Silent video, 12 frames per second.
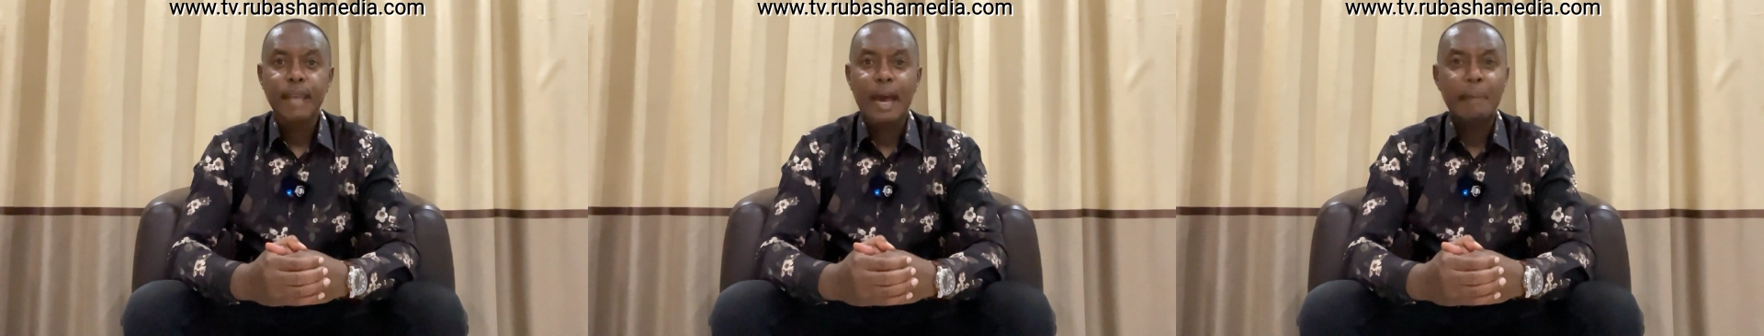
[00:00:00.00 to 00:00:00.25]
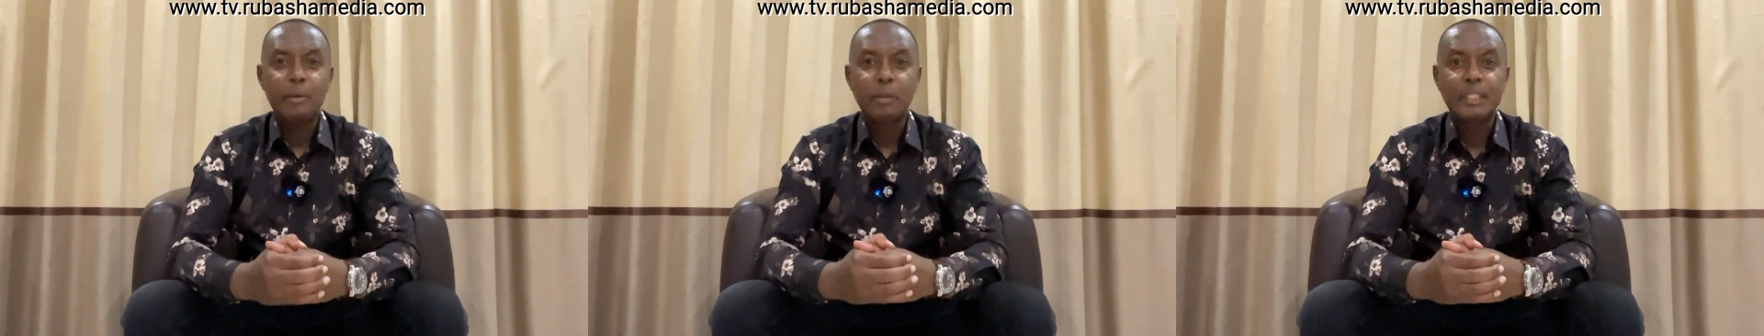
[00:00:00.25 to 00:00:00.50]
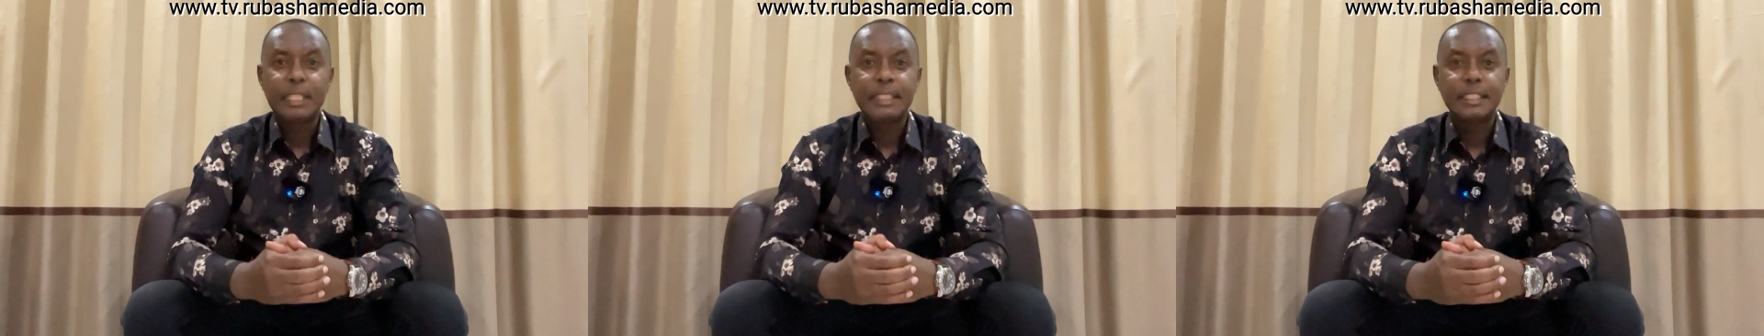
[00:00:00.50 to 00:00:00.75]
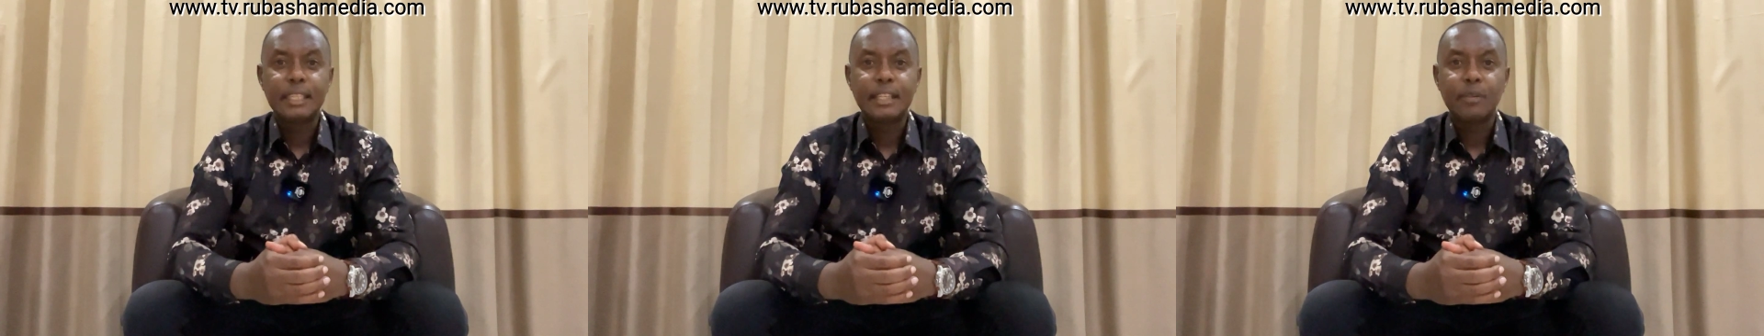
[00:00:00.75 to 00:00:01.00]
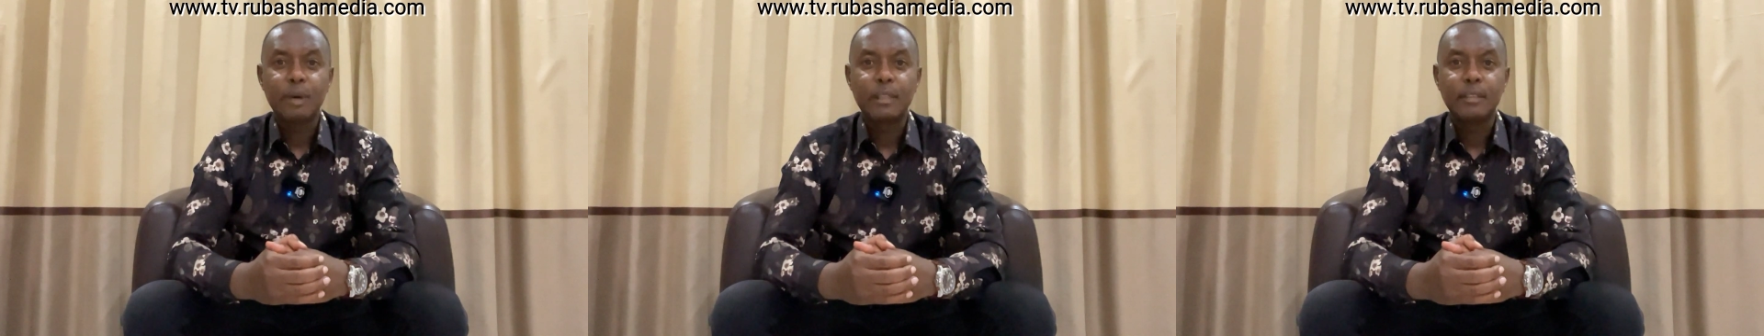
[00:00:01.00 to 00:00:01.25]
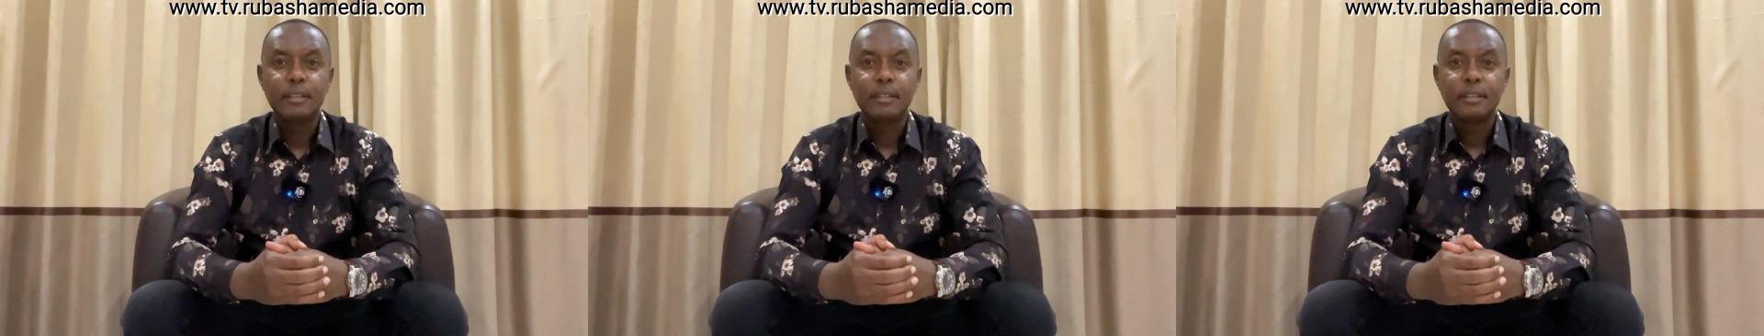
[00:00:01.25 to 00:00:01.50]
I'm not changing anyone
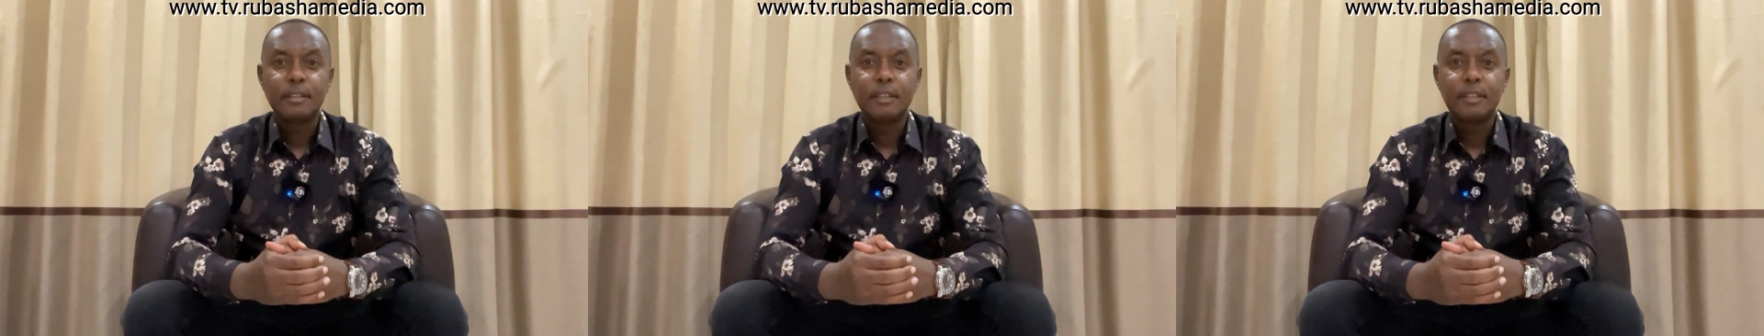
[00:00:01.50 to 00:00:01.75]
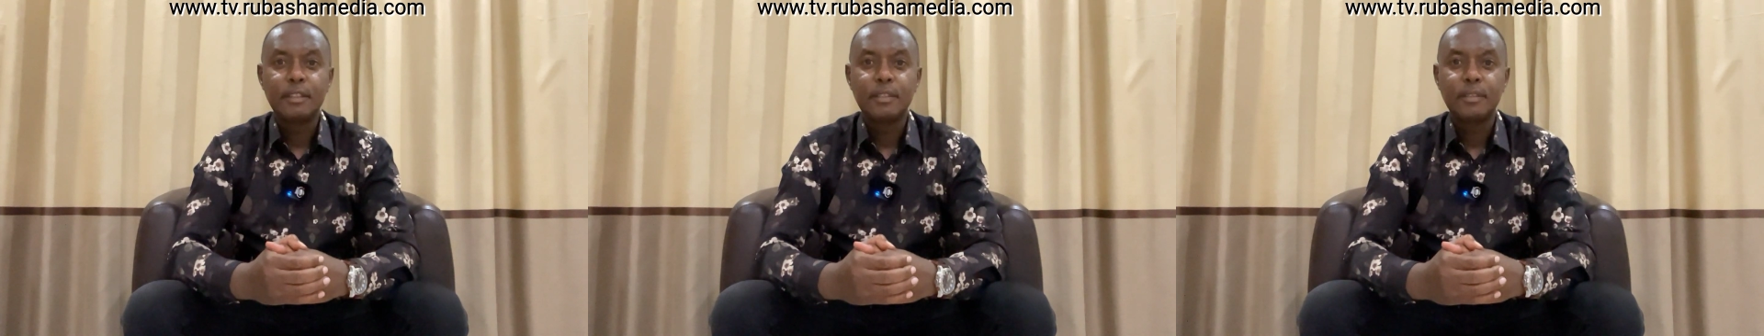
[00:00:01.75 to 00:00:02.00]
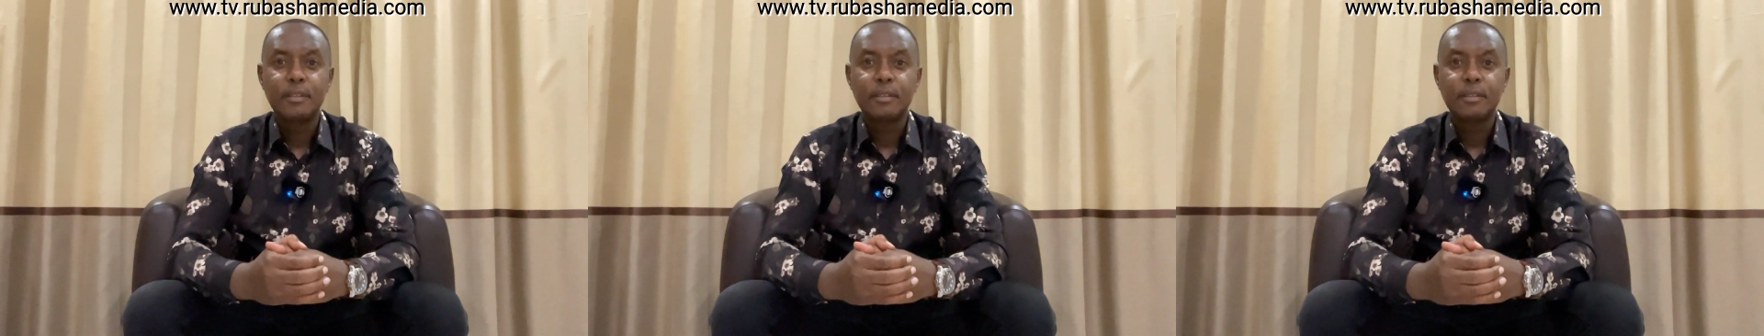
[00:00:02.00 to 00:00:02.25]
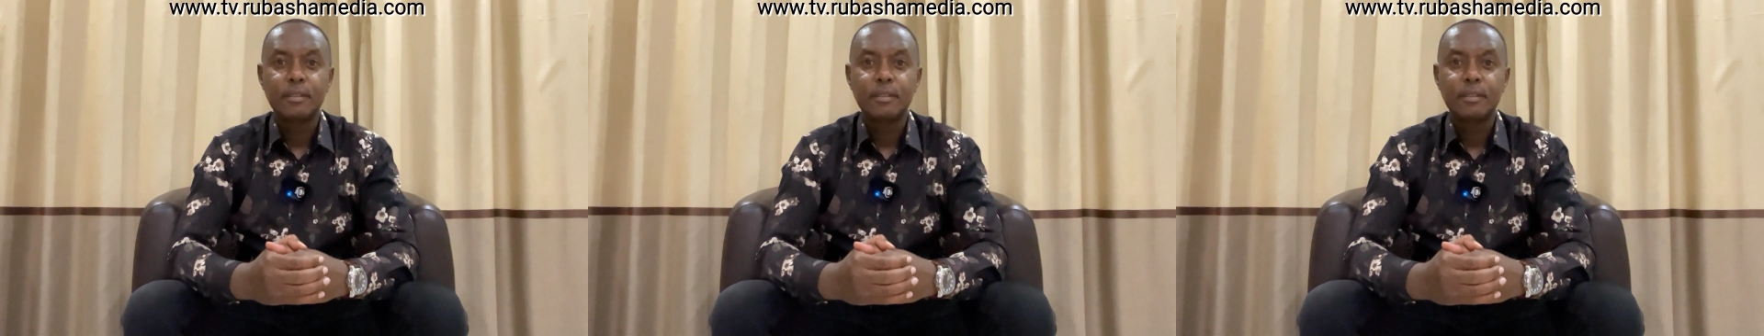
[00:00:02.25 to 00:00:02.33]
regionally.